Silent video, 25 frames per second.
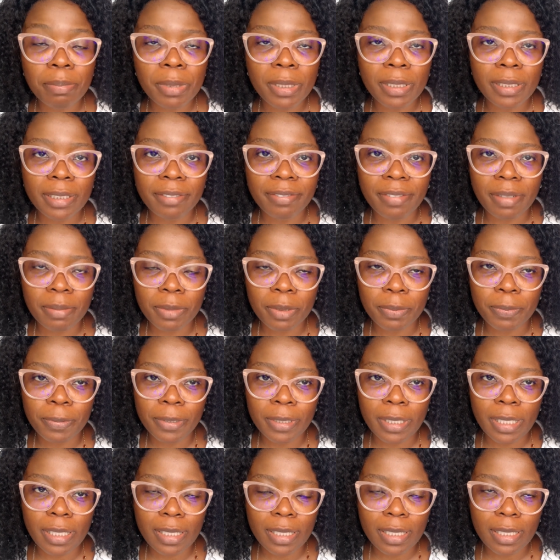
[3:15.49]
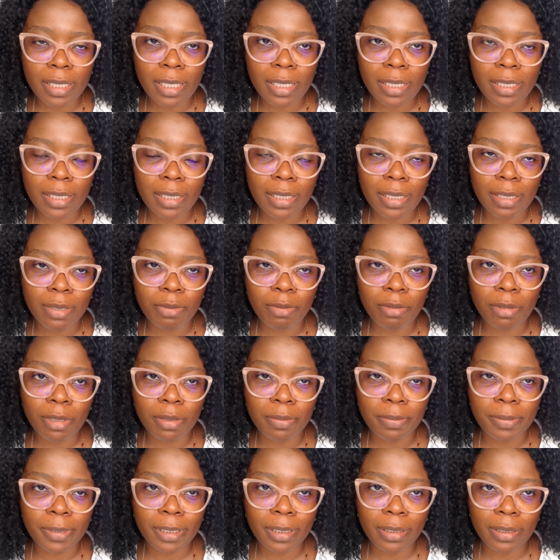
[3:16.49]
Please, if I'm not pronouncing anything
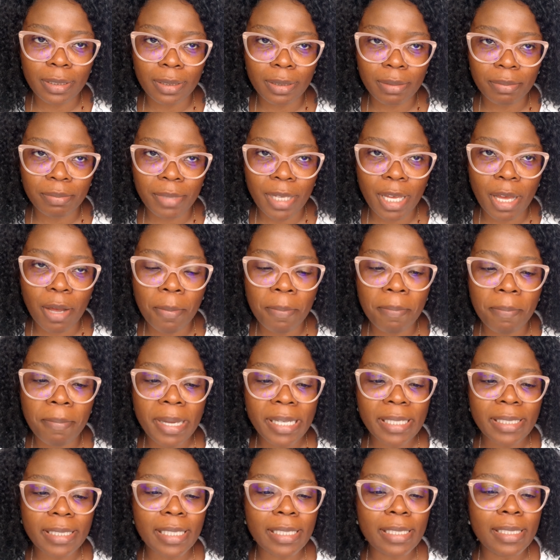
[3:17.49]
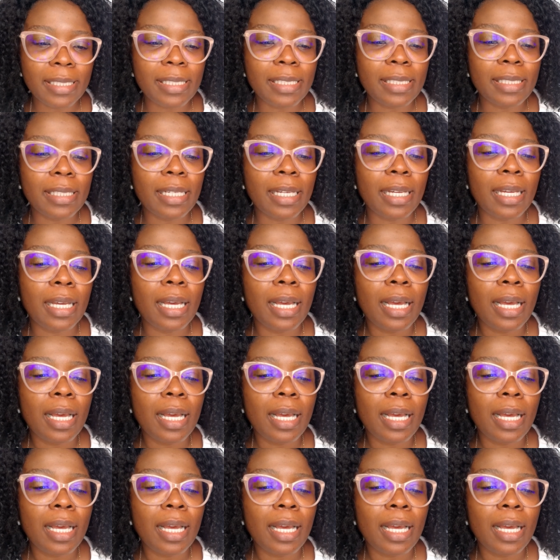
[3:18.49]
well, please help my destiny.